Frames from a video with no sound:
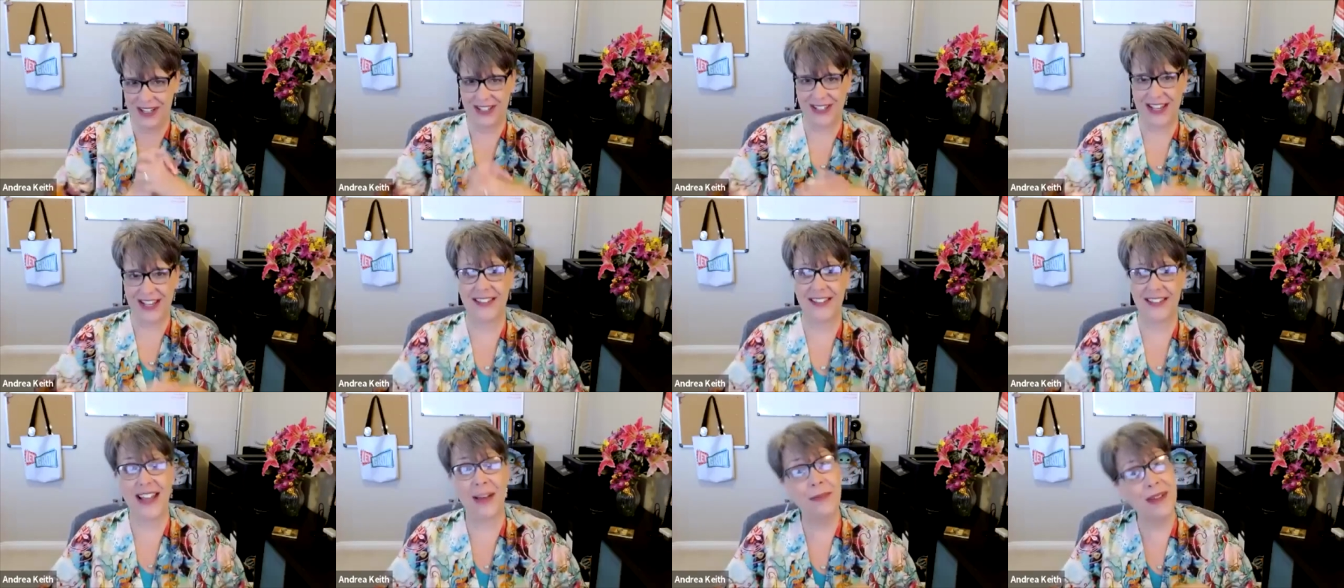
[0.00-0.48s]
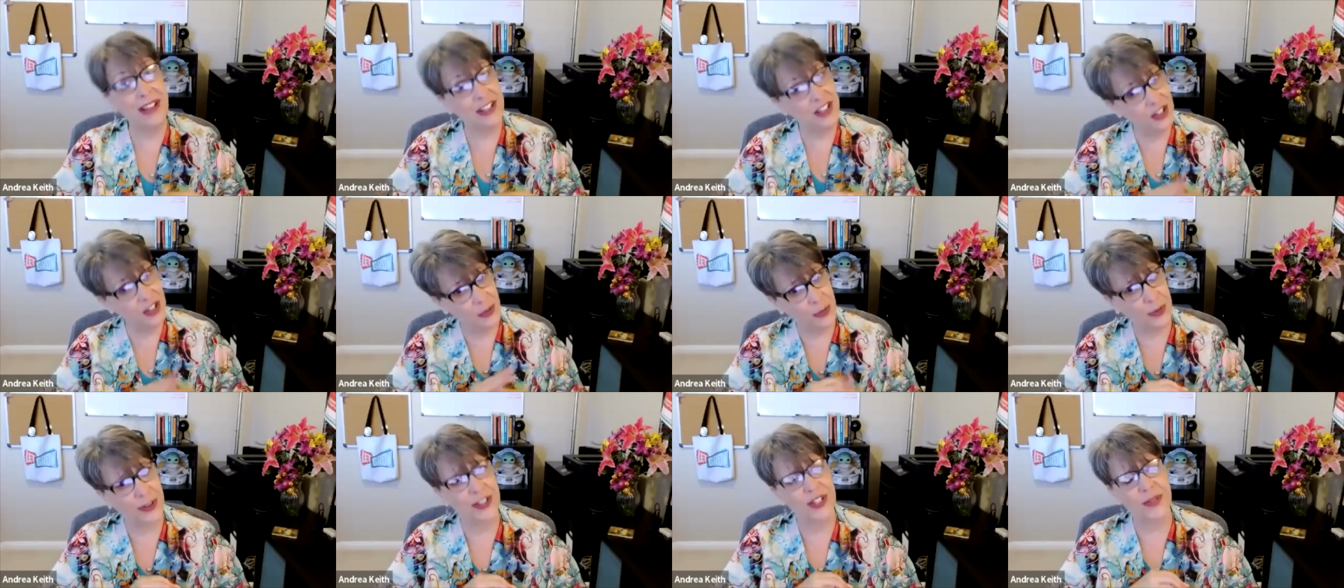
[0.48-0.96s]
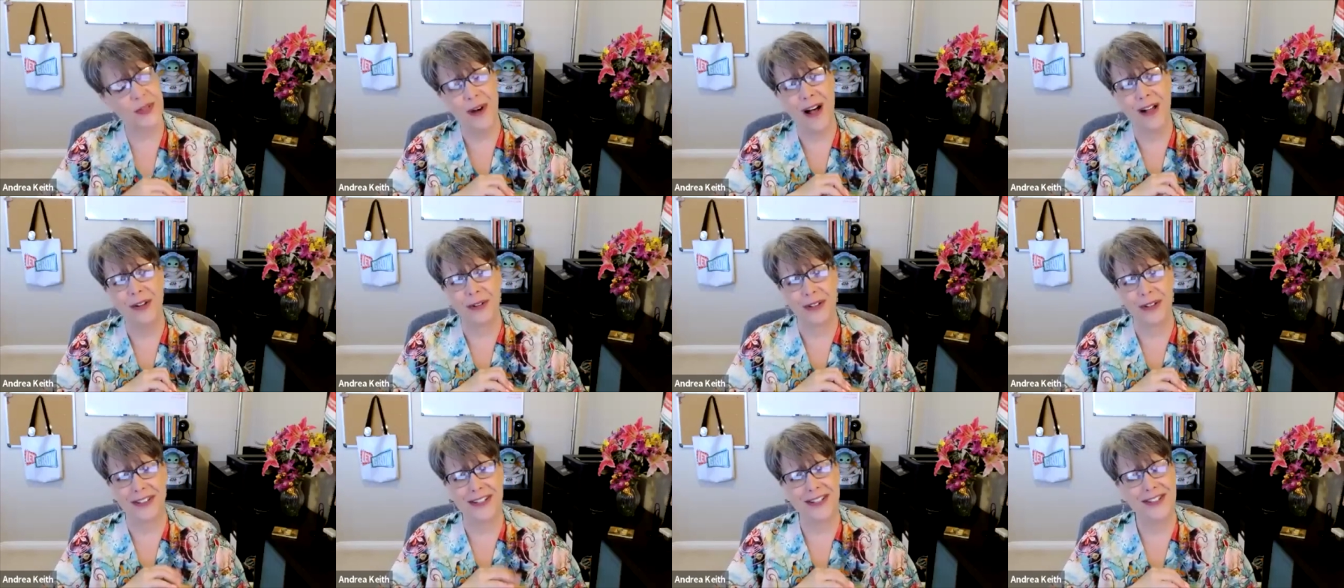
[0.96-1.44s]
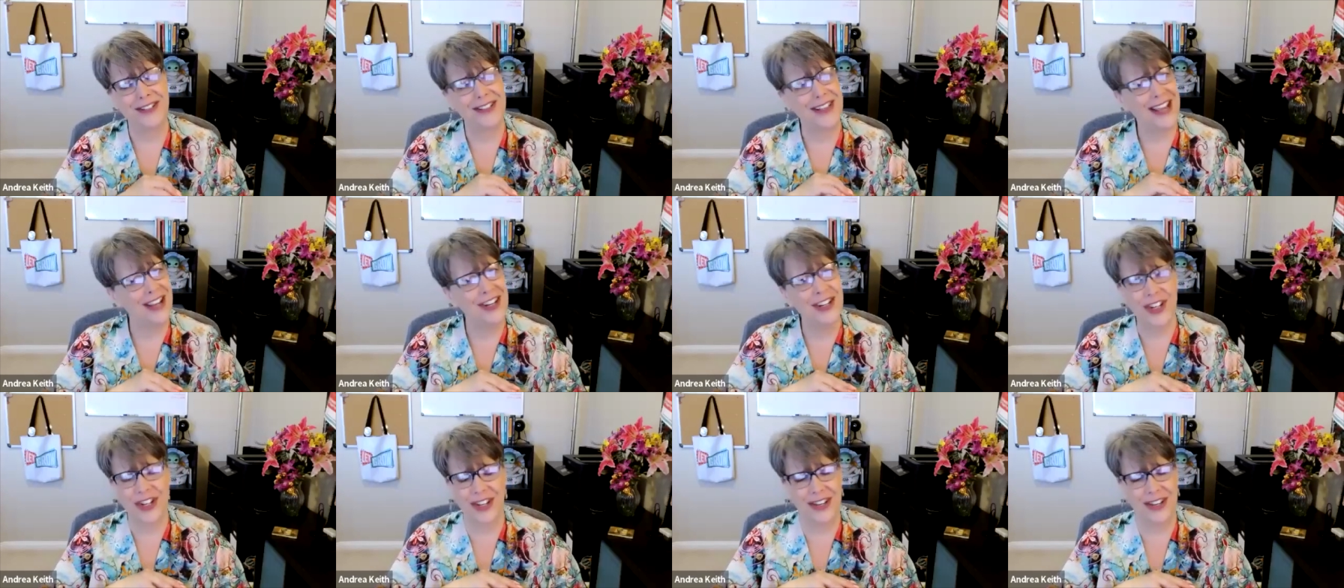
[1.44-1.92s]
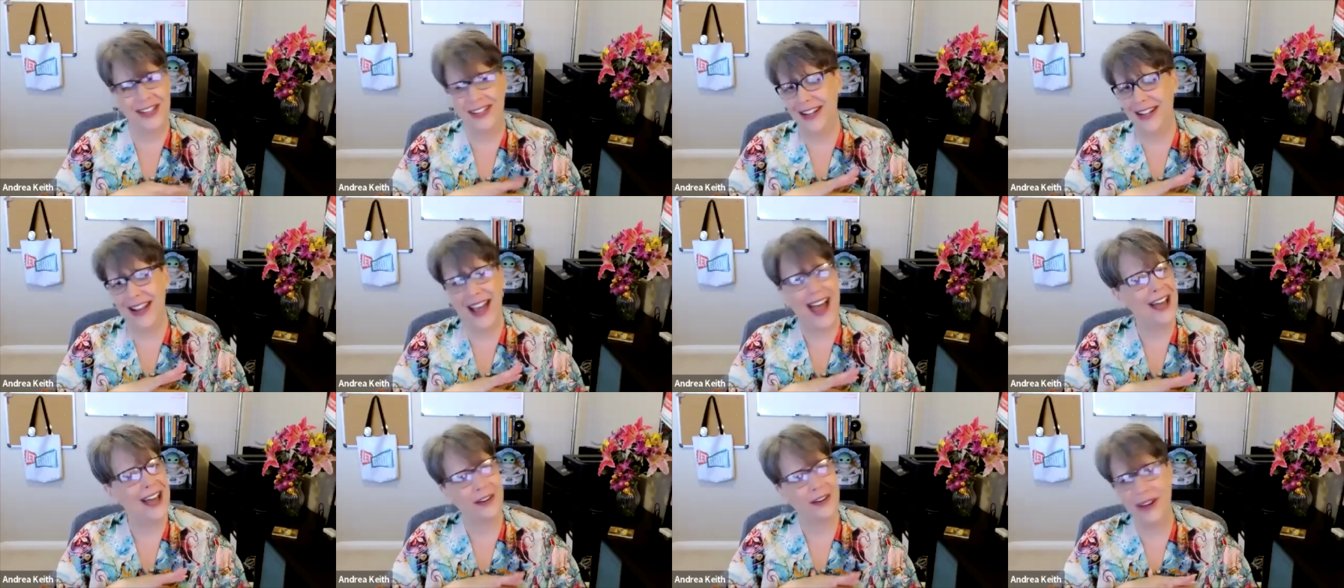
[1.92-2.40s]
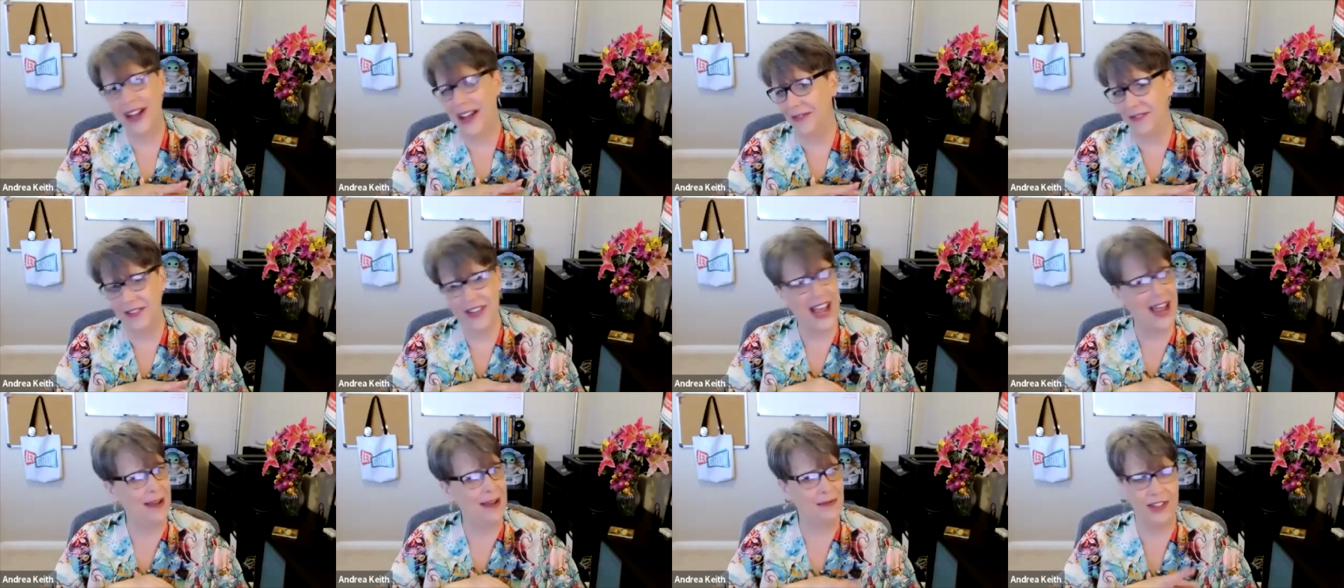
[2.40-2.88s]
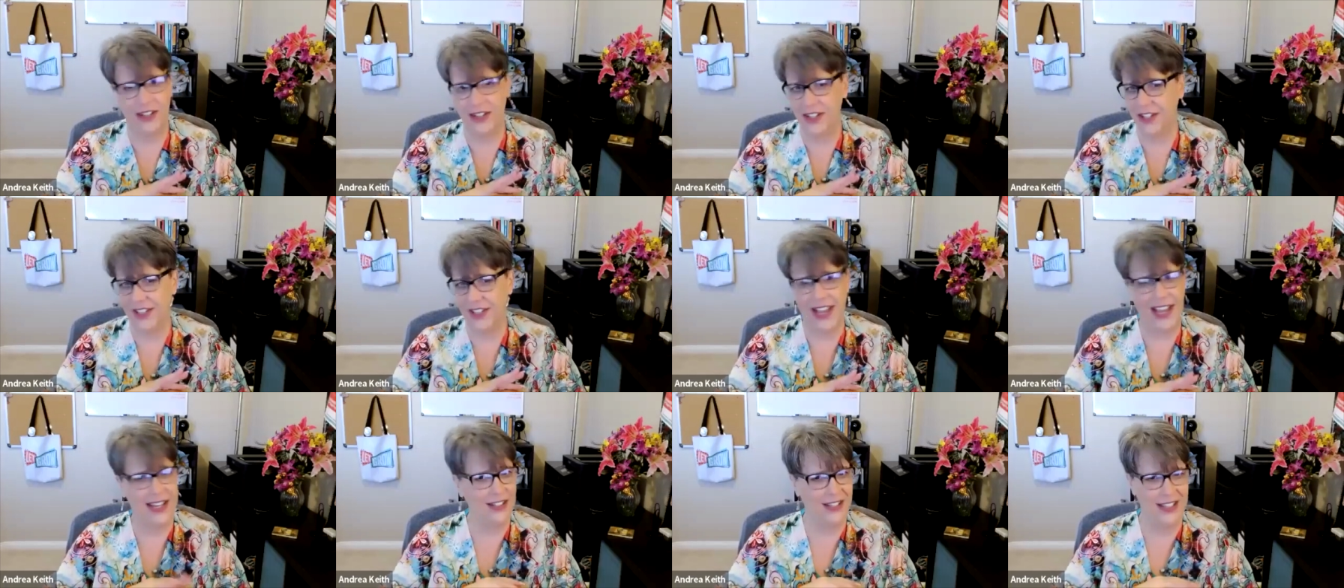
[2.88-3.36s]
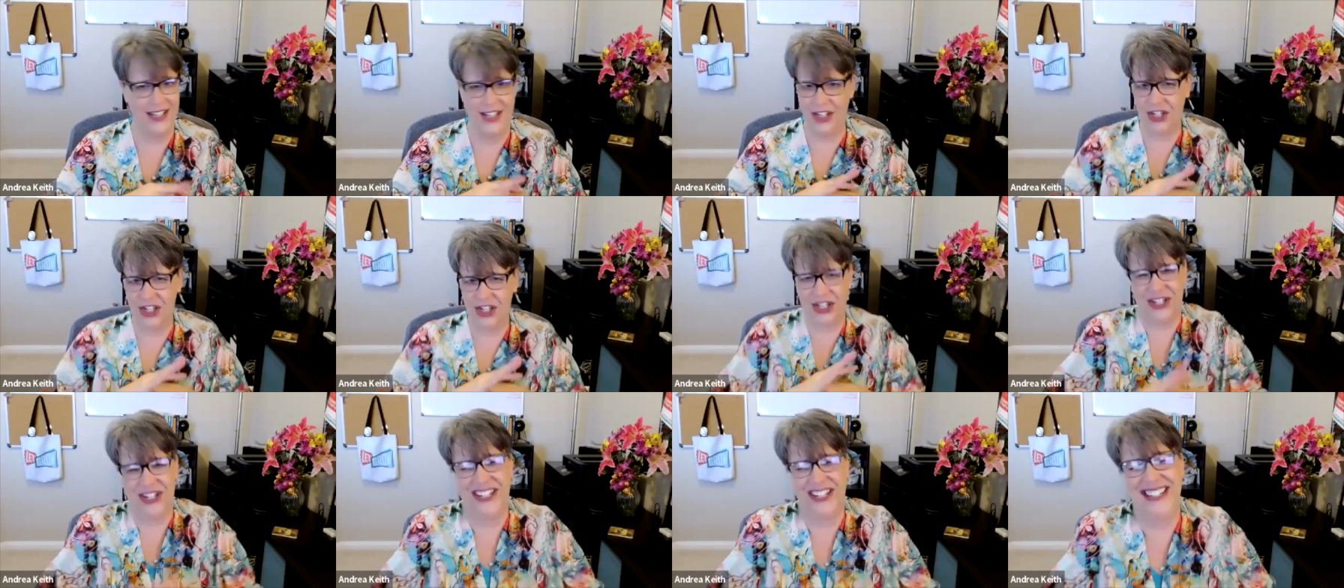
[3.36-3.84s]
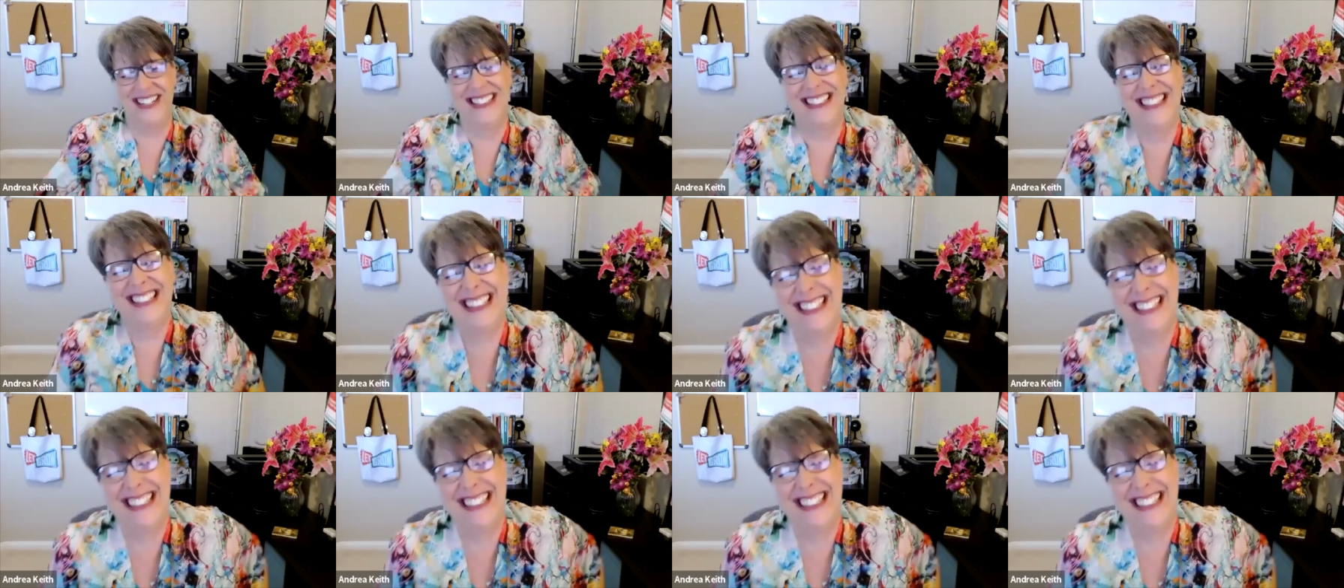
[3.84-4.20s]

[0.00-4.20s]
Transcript: because as I mentioned, we're a small organization and I don't have time to design t-shirts.